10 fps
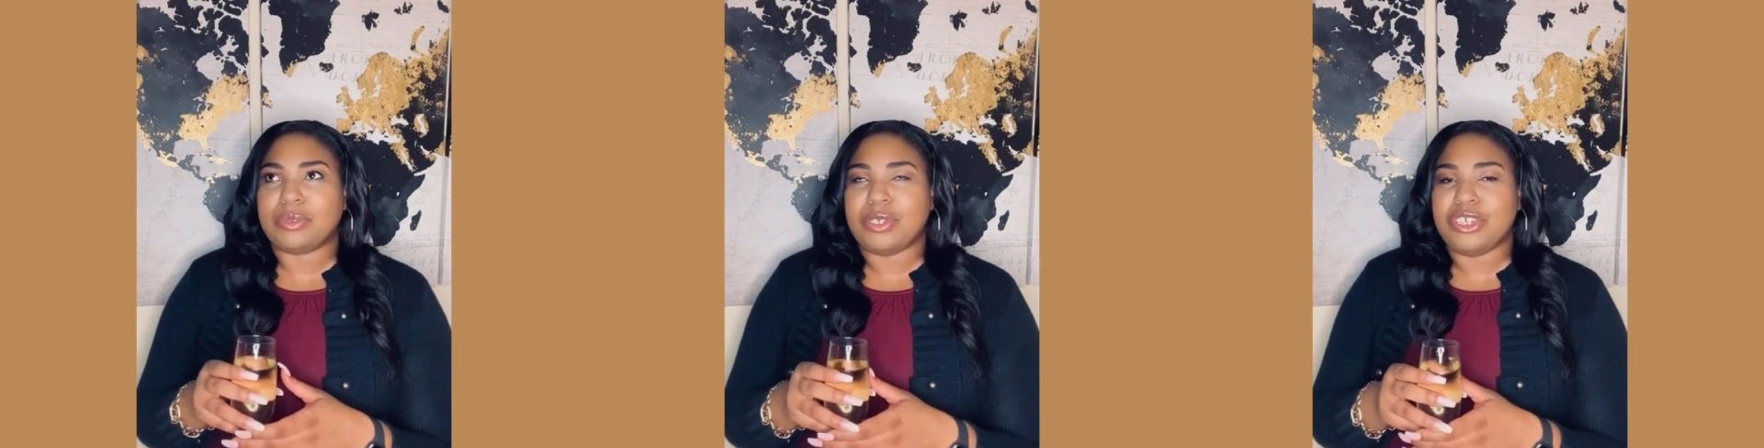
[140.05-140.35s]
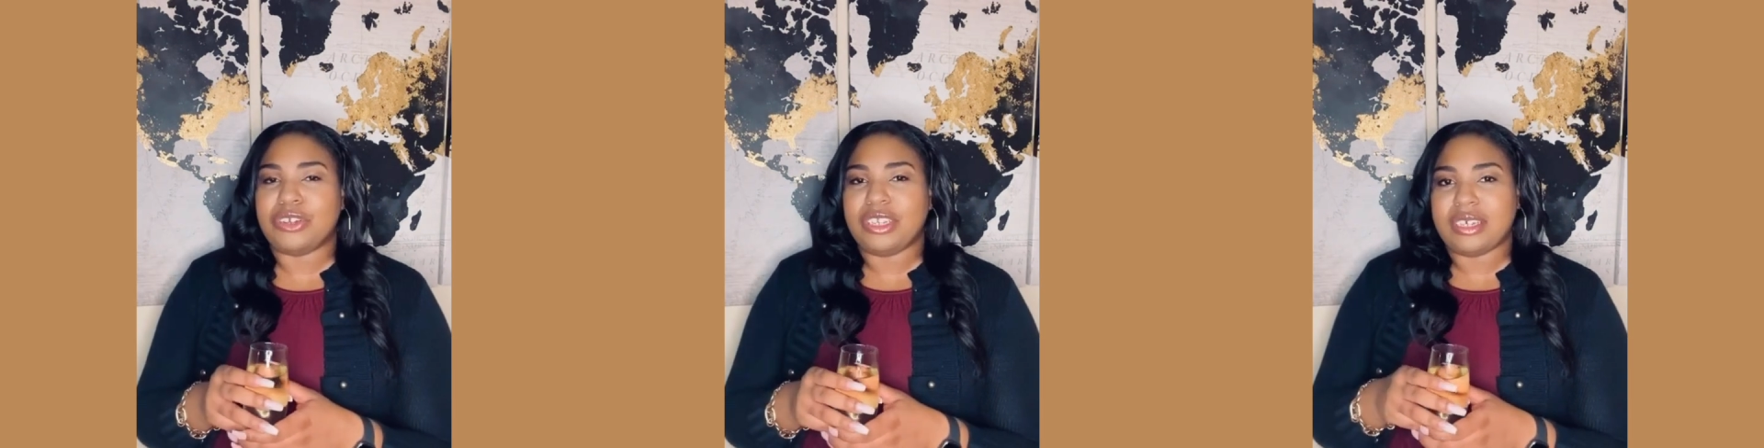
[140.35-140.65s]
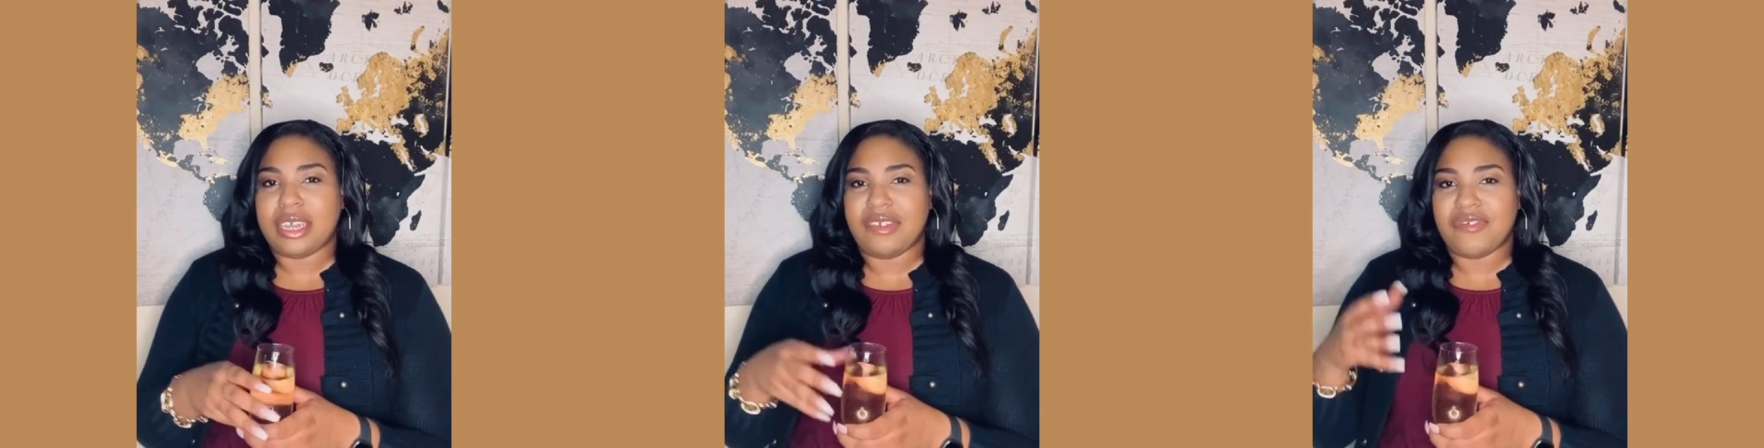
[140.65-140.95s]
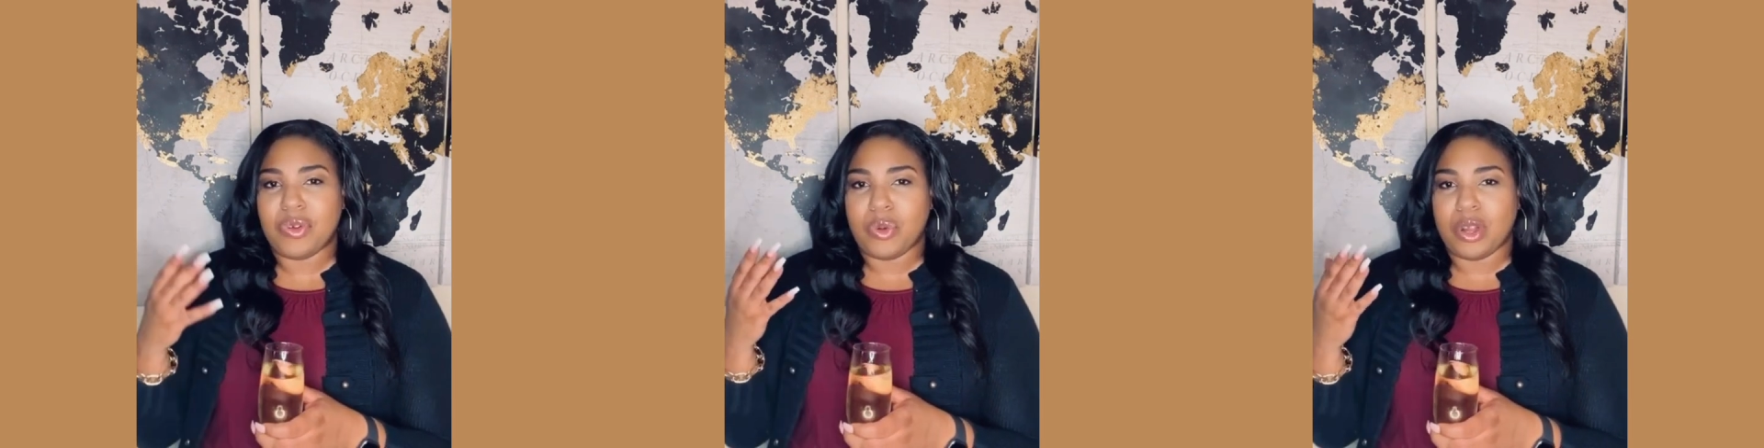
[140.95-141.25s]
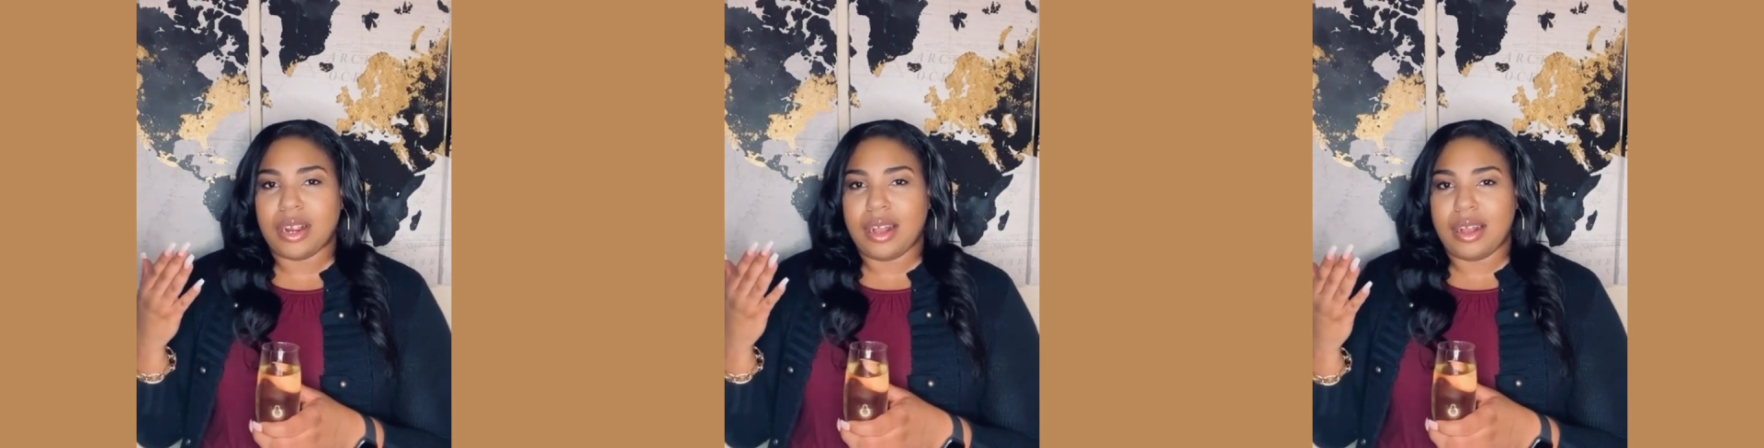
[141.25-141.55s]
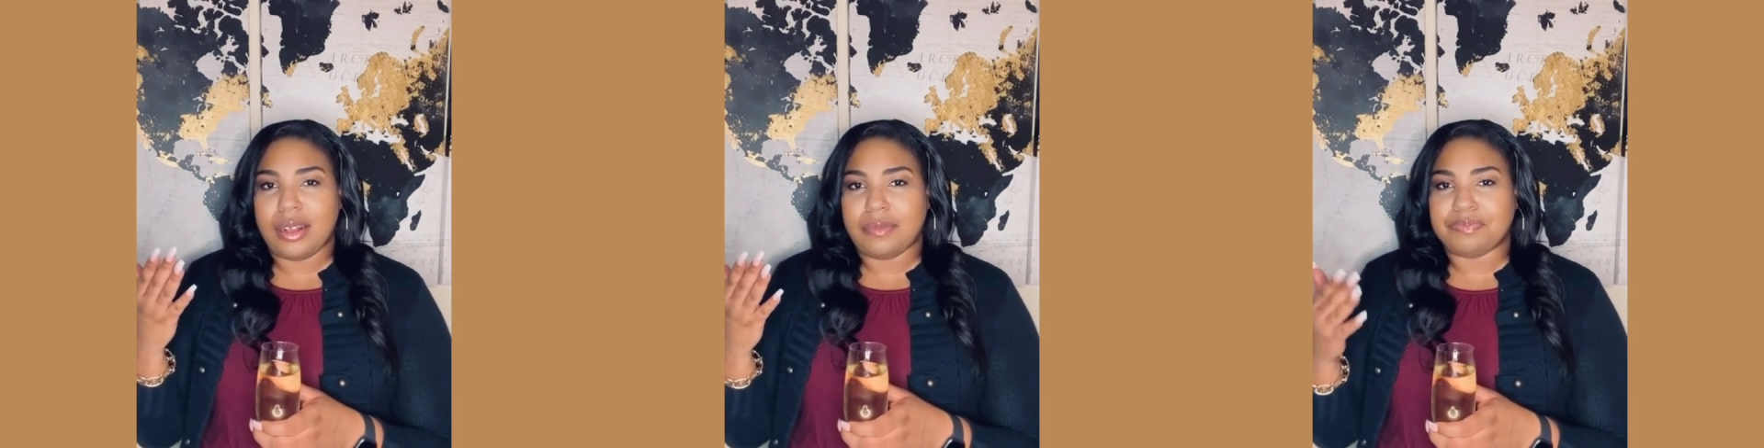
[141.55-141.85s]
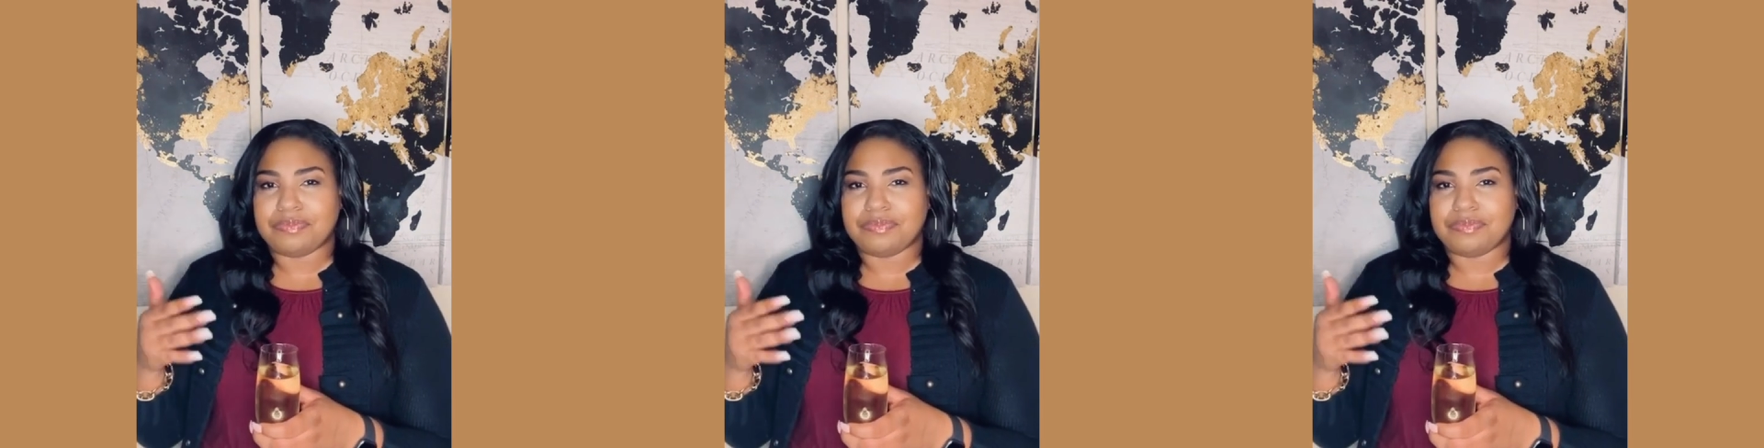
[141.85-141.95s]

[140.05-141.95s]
when you're looking for, um,